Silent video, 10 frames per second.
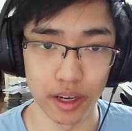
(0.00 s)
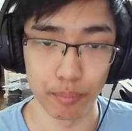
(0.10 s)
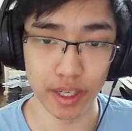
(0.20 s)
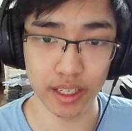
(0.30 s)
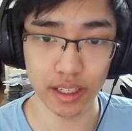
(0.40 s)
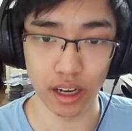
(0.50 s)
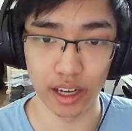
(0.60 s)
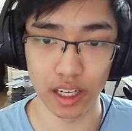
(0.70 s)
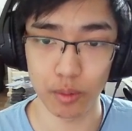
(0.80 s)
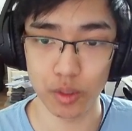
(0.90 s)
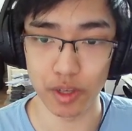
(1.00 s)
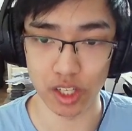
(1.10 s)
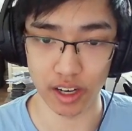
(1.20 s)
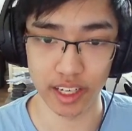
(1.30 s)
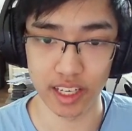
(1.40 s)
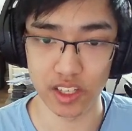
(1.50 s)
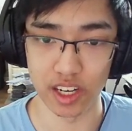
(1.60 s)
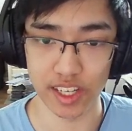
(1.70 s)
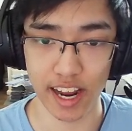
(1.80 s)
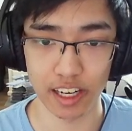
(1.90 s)
Being unable to be targeted as an
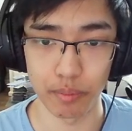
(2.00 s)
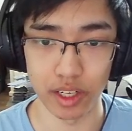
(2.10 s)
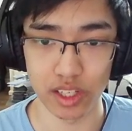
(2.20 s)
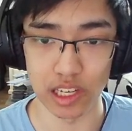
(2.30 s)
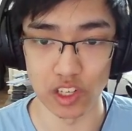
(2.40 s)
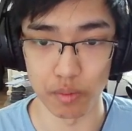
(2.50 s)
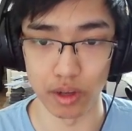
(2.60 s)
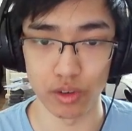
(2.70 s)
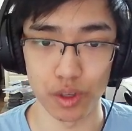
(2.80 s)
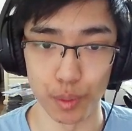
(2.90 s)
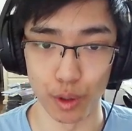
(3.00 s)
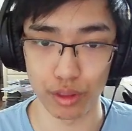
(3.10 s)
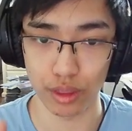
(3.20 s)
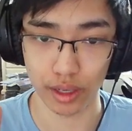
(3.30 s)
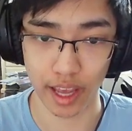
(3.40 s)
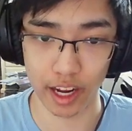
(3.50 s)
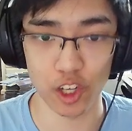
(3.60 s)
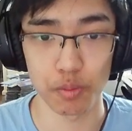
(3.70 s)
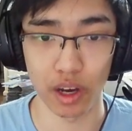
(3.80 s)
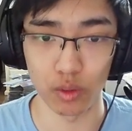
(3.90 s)
attack means he is immune to both
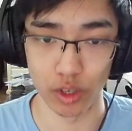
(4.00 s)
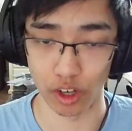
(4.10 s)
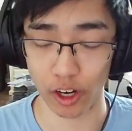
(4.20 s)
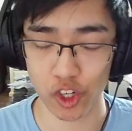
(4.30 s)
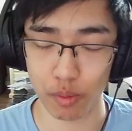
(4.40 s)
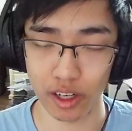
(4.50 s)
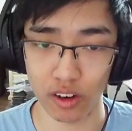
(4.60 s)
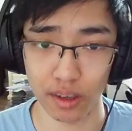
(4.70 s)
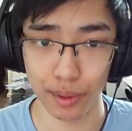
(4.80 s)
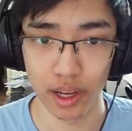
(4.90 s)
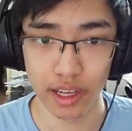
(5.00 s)
Chaosmon with Darkdramon arm,